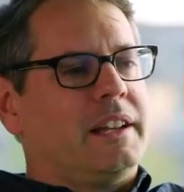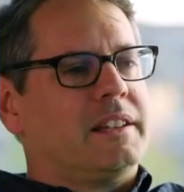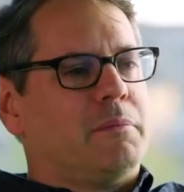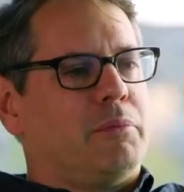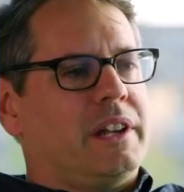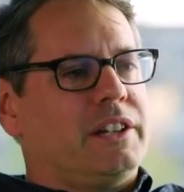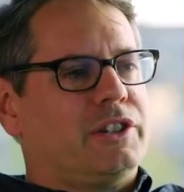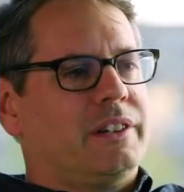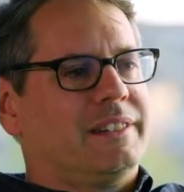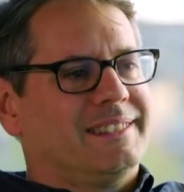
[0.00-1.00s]
you know, into here breach. I am
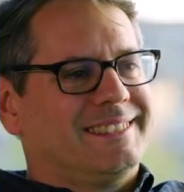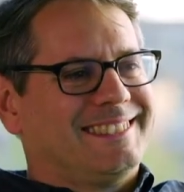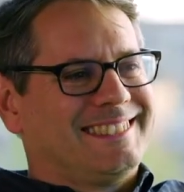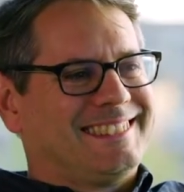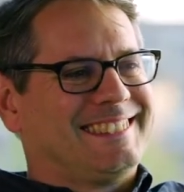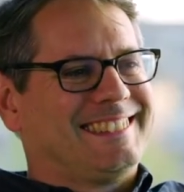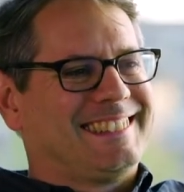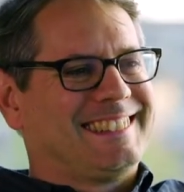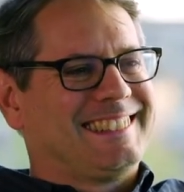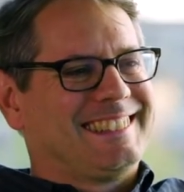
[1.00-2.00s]
13 years later.
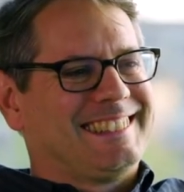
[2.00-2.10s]
I'm I'm